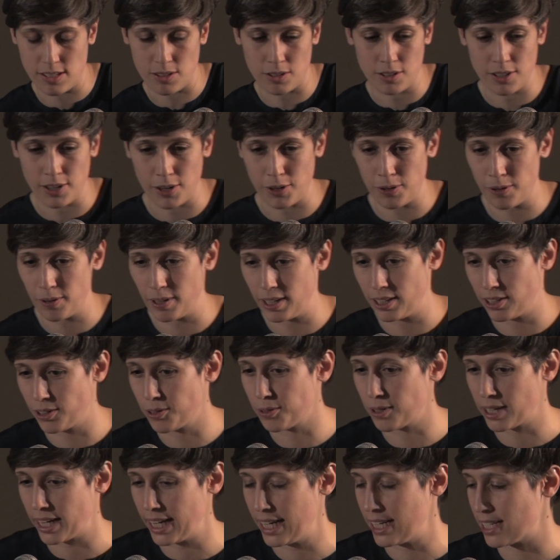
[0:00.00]
although in your
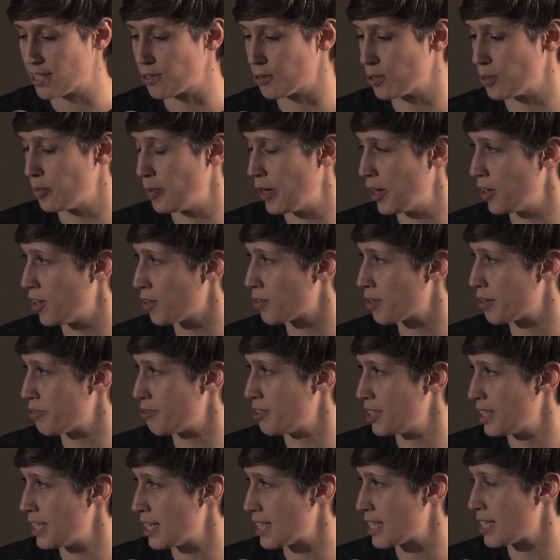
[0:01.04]
case, autobiography
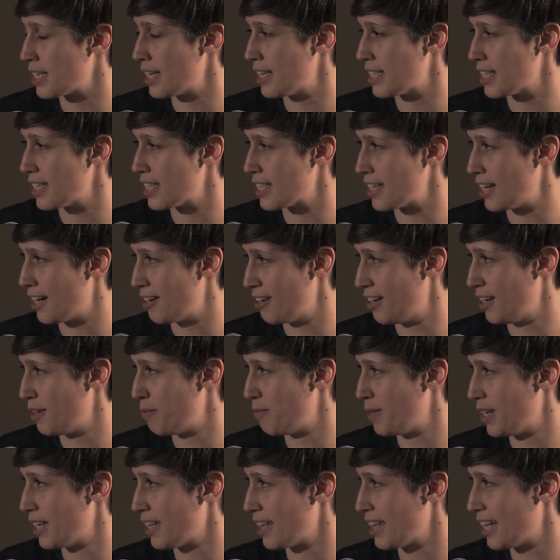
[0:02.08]
doesn't necessarily
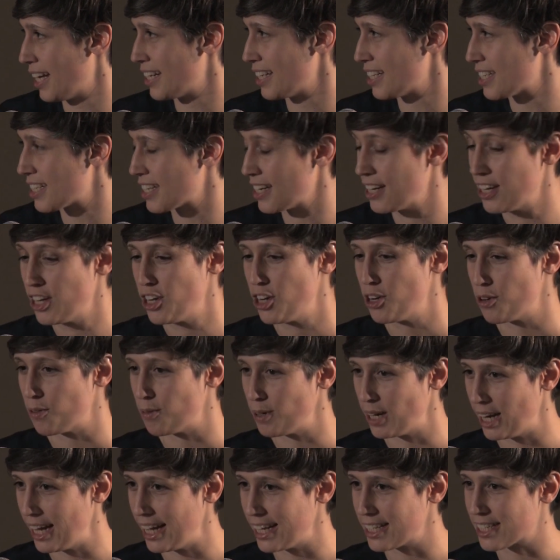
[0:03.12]
mean that it
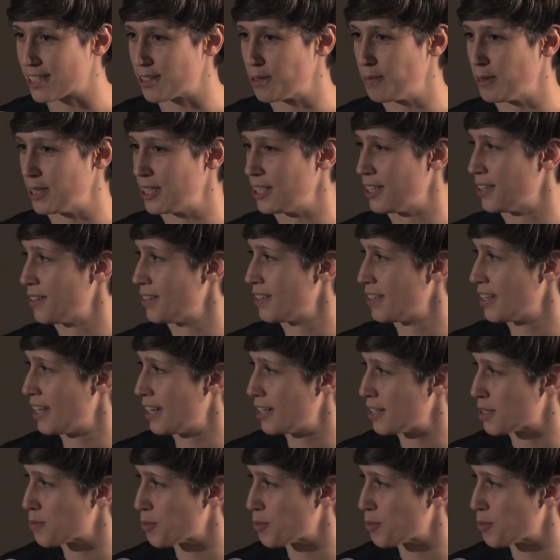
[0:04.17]
relates to material that is